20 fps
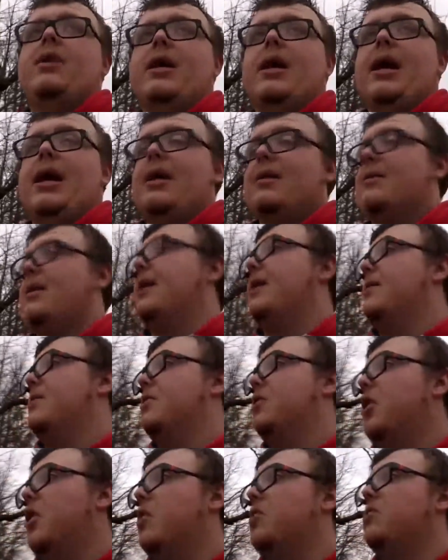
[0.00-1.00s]
like I said, it's
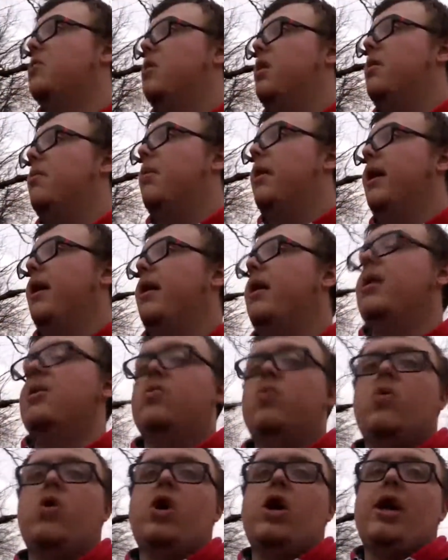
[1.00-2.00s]
gross but it does
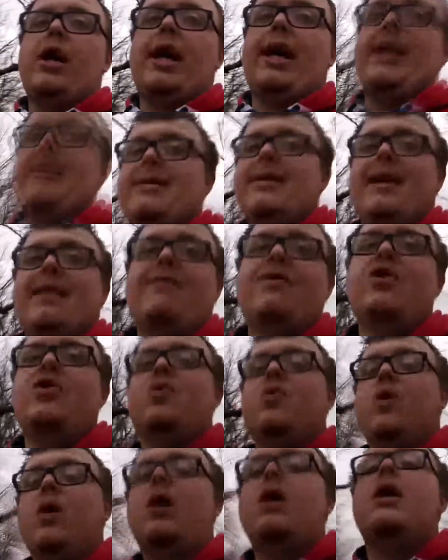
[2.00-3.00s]
work and it saves you